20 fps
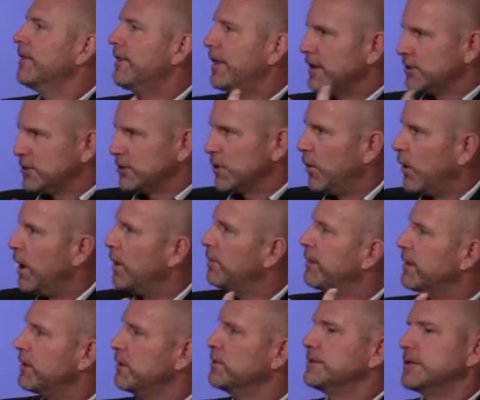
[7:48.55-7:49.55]
They show up,
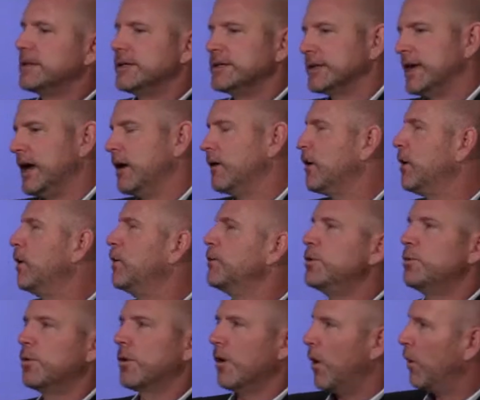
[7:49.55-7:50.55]
they use the discount code,
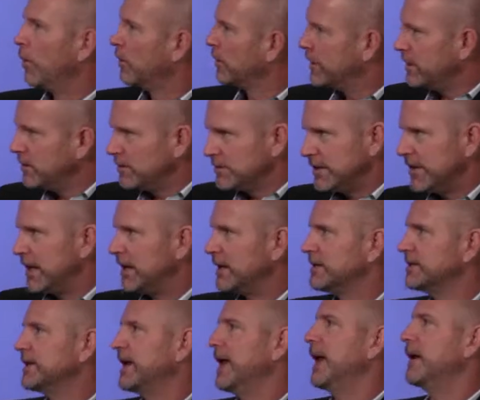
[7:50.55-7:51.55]
you were only using that
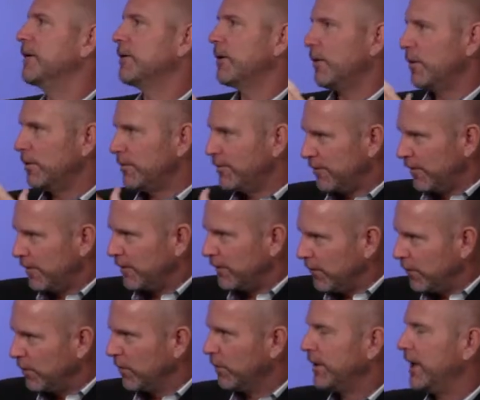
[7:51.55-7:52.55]
discount code for the
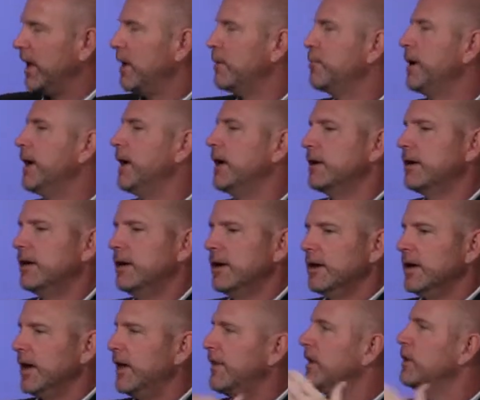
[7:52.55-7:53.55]
Google campaign,
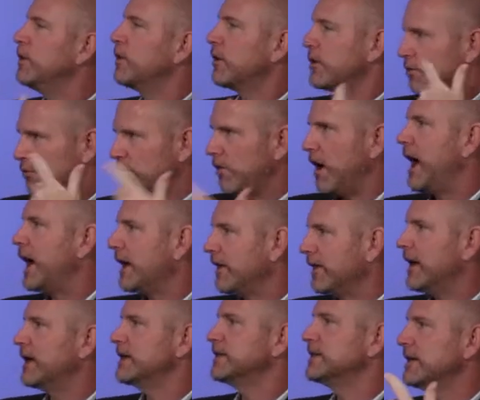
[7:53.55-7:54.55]
and then you can track
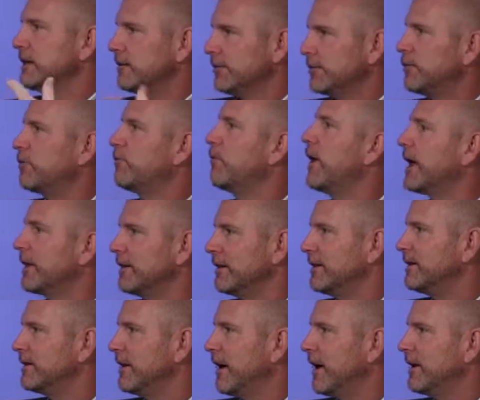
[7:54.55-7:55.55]
that sale
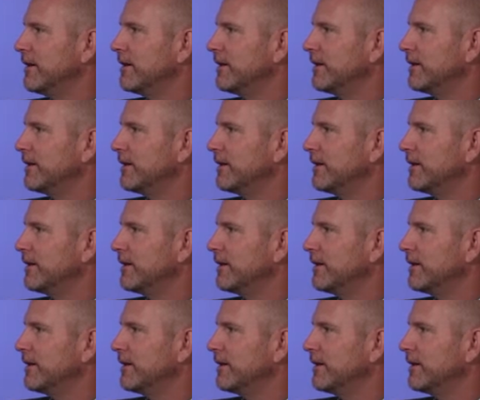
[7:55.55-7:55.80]
directly tied to